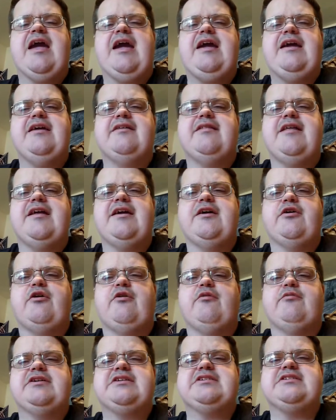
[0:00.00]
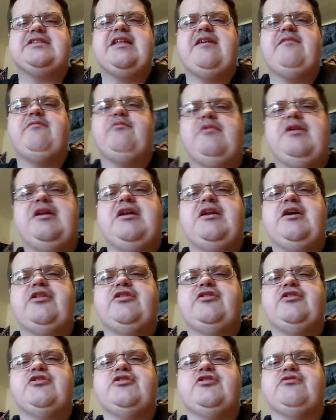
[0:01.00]
And like always, love one
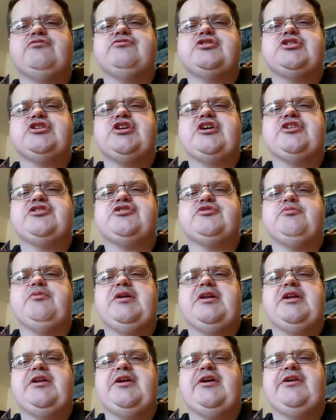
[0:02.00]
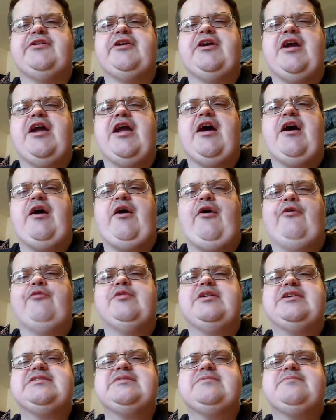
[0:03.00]
another, don't judge one another, and
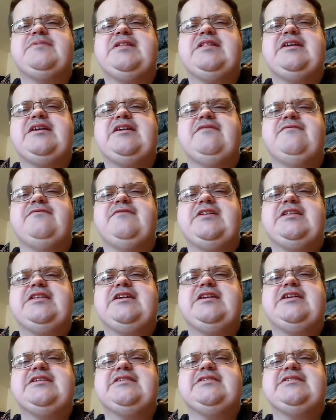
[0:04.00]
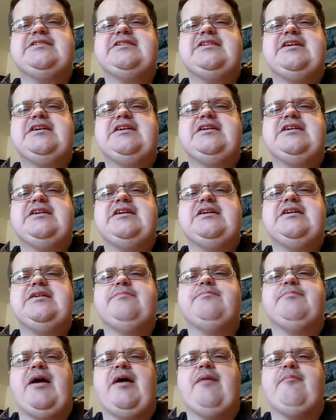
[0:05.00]
always believe in
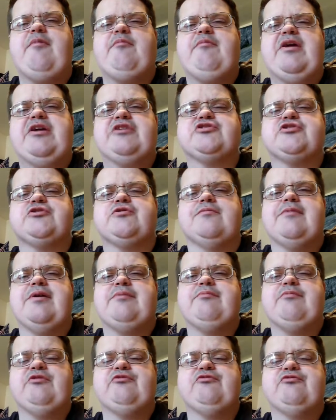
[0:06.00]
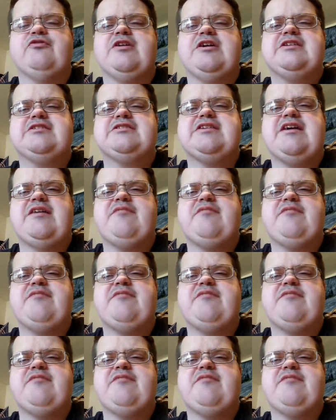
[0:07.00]
Disney. Bye, my magical rainbow friends.